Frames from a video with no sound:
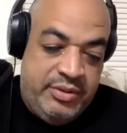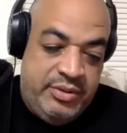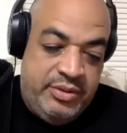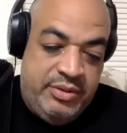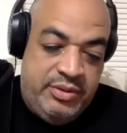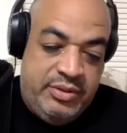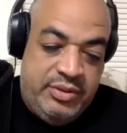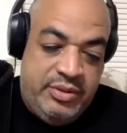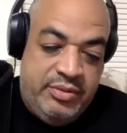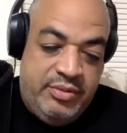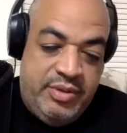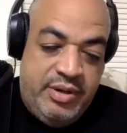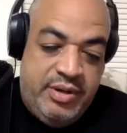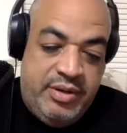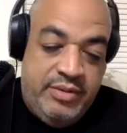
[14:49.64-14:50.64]

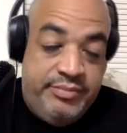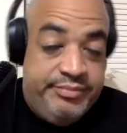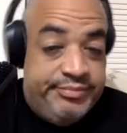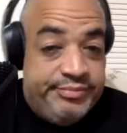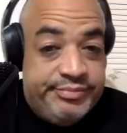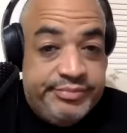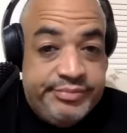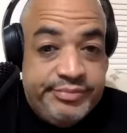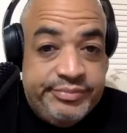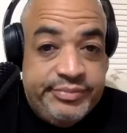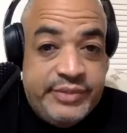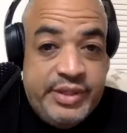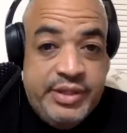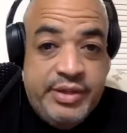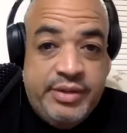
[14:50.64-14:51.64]
So,
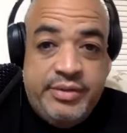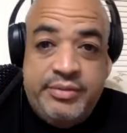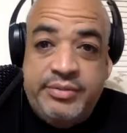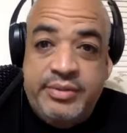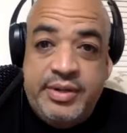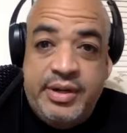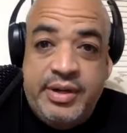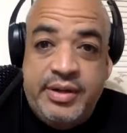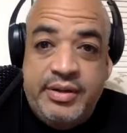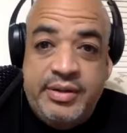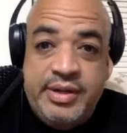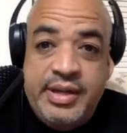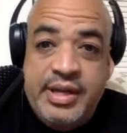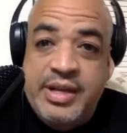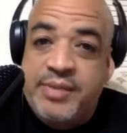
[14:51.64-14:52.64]
you know,
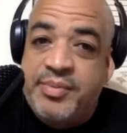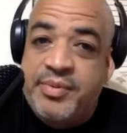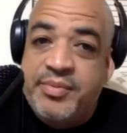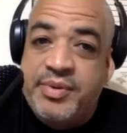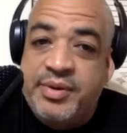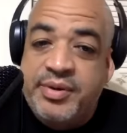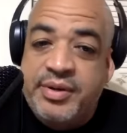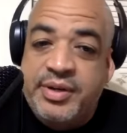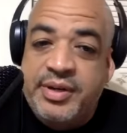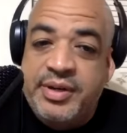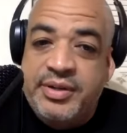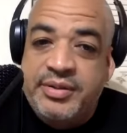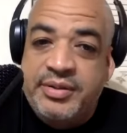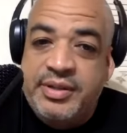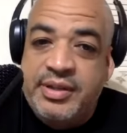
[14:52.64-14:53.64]
it'll be real
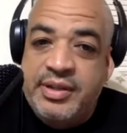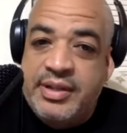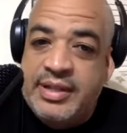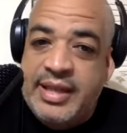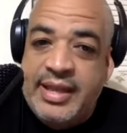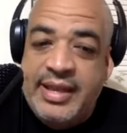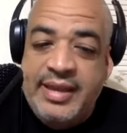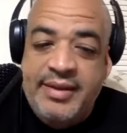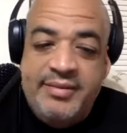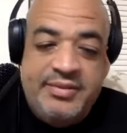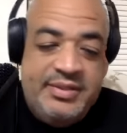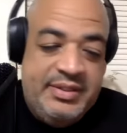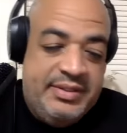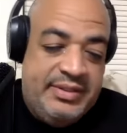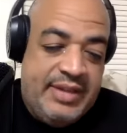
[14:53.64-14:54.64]
good. You know, that
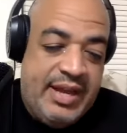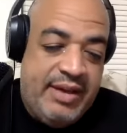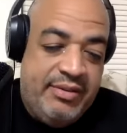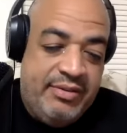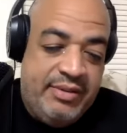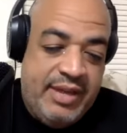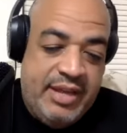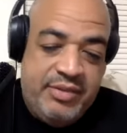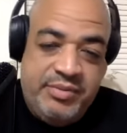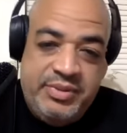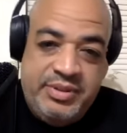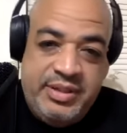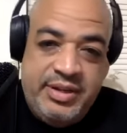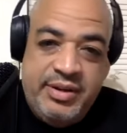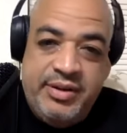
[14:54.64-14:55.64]
NFC South, as we
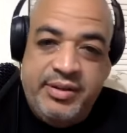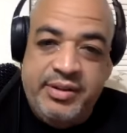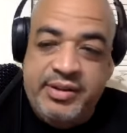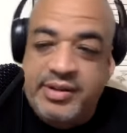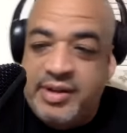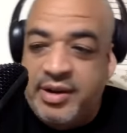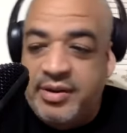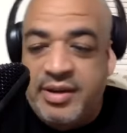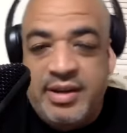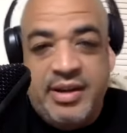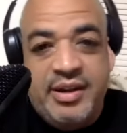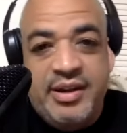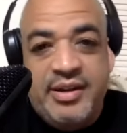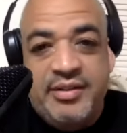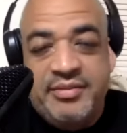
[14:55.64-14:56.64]
said earlier in our
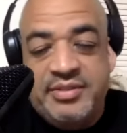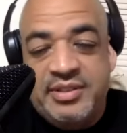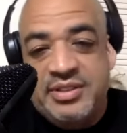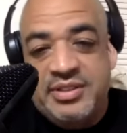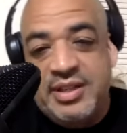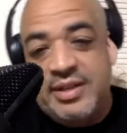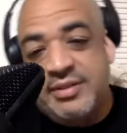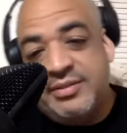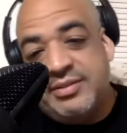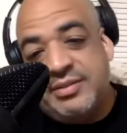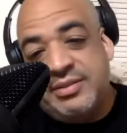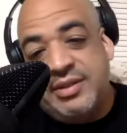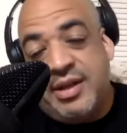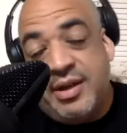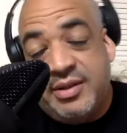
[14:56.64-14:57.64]
NFC
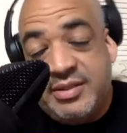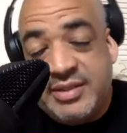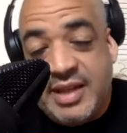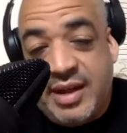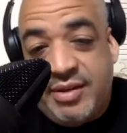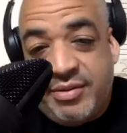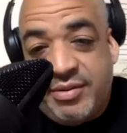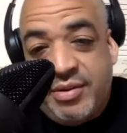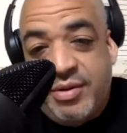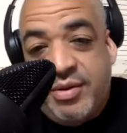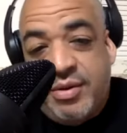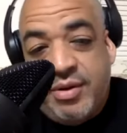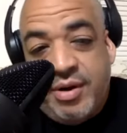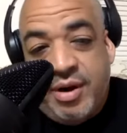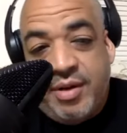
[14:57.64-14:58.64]
South
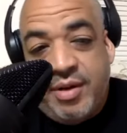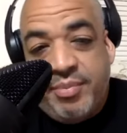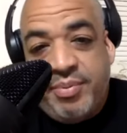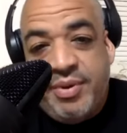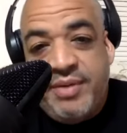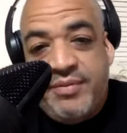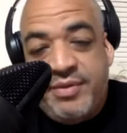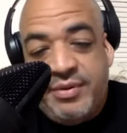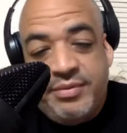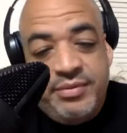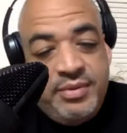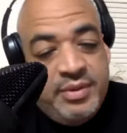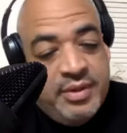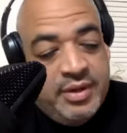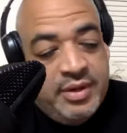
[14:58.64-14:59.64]
preview,
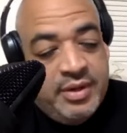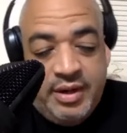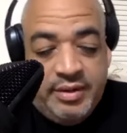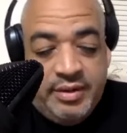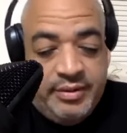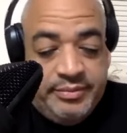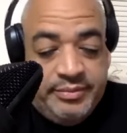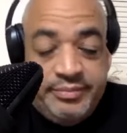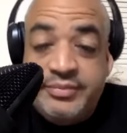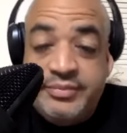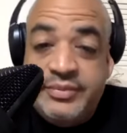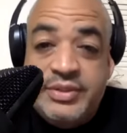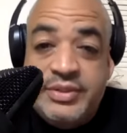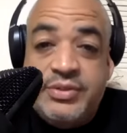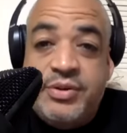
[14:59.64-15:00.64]

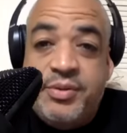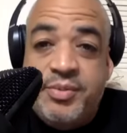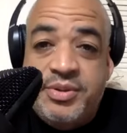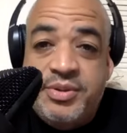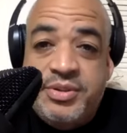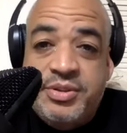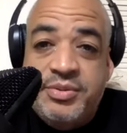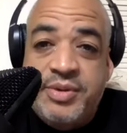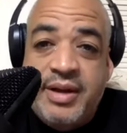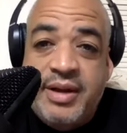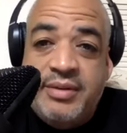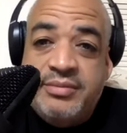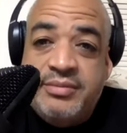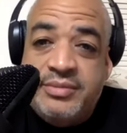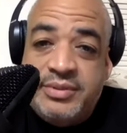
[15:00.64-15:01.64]
is going to be a shootout.
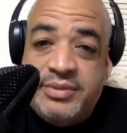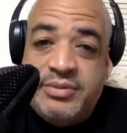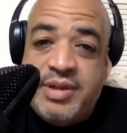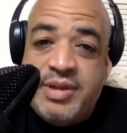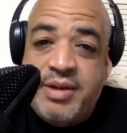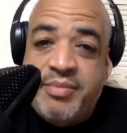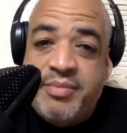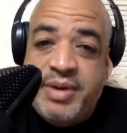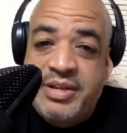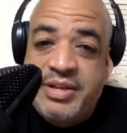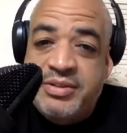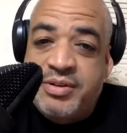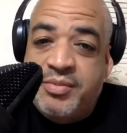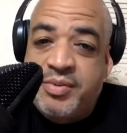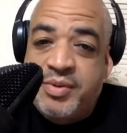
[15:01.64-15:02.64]
So Tom Brady is
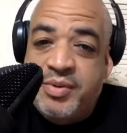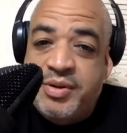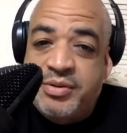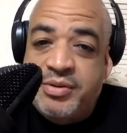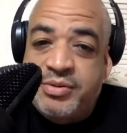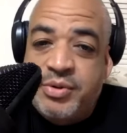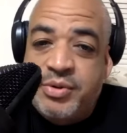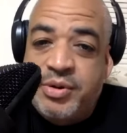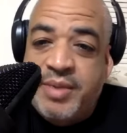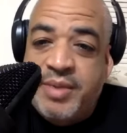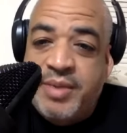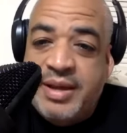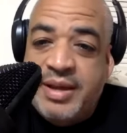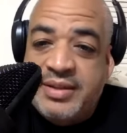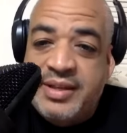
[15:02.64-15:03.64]
going to be one of those
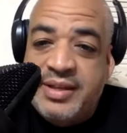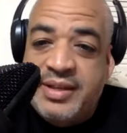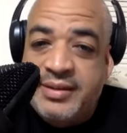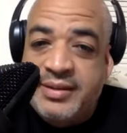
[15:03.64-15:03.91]
quarterbacks slinging